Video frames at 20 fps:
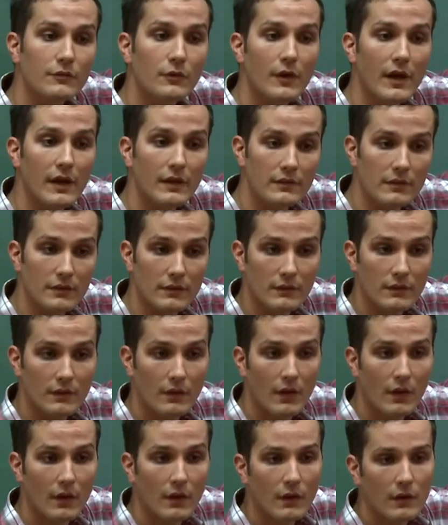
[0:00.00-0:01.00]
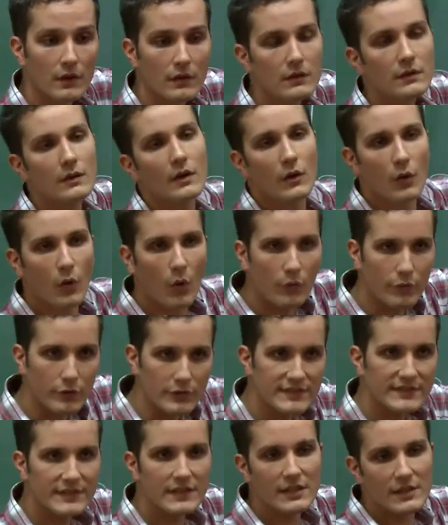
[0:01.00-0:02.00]
varieties over
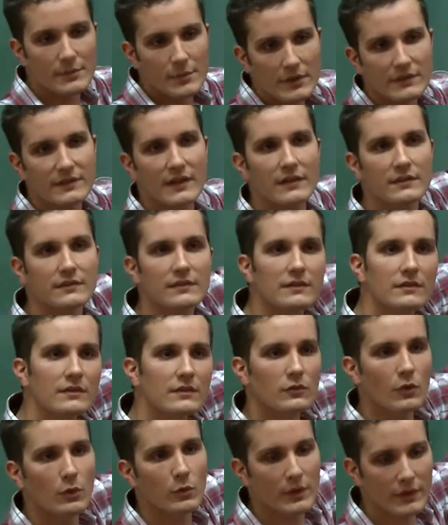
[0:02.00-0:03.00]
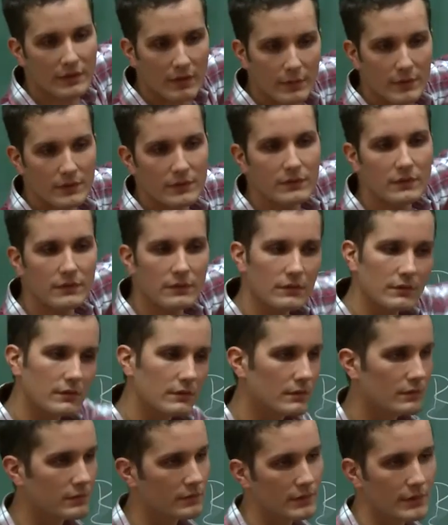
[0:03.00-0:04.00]
C, but then this is always, I mean, this
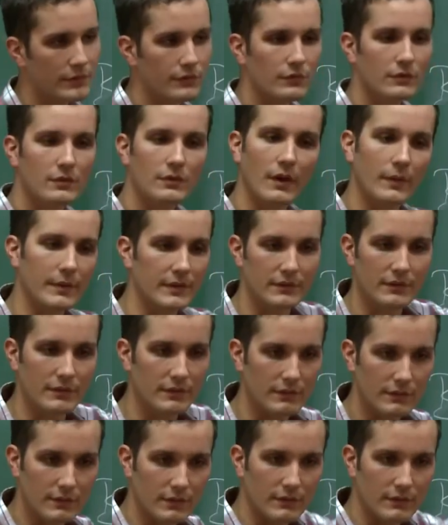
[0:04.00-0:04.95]
leaves, I mean, this